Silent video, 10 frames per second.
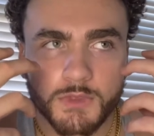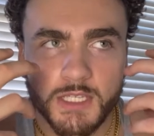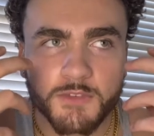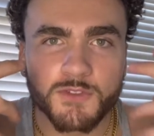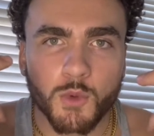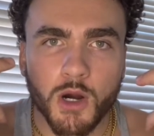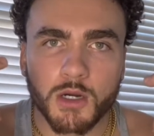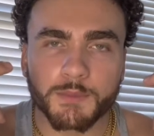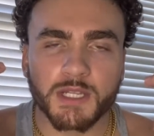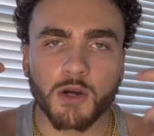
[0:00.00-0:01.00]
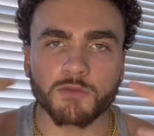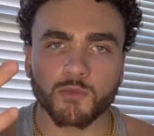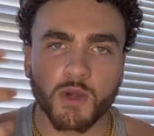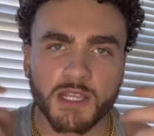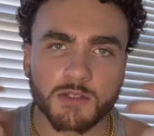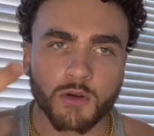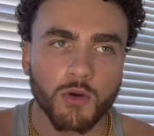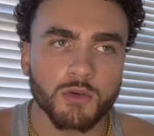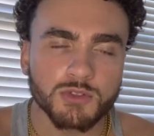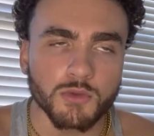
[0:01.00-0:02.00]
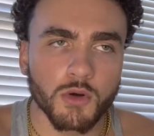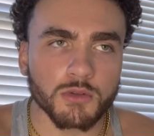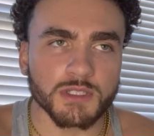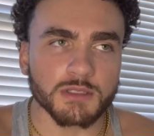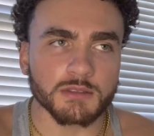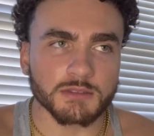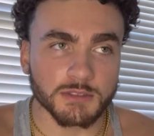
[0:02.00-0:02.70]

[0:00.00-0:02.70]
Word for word: if you are a bit overweight, you're ho you holding